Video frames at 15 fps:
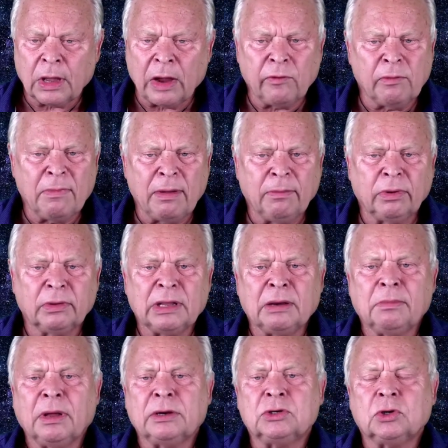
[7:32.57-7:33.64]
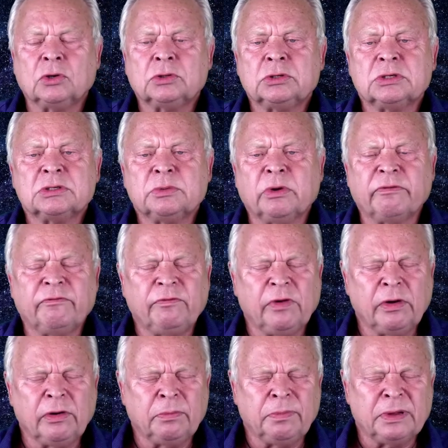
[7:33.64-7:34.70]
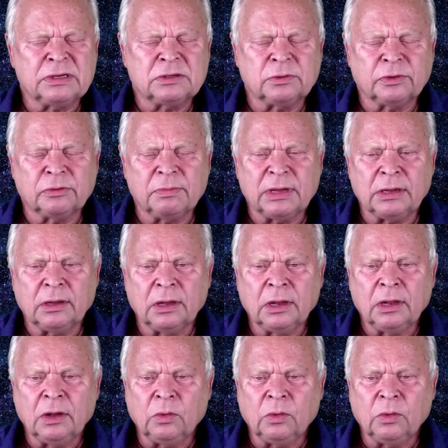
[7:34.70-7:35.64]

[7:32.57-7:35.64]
I remember that my daughters were very pissed with me